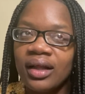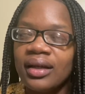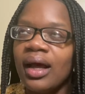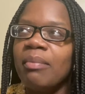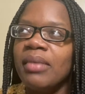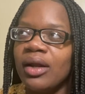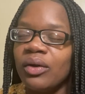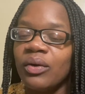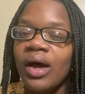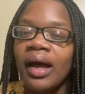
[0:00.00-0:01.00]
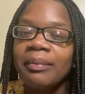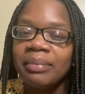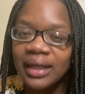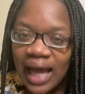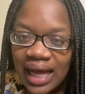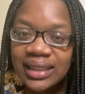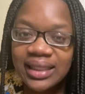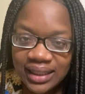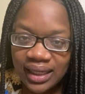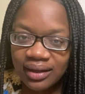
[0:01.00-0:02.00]
not metal,
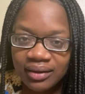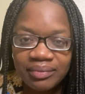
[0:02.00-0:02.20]
plastic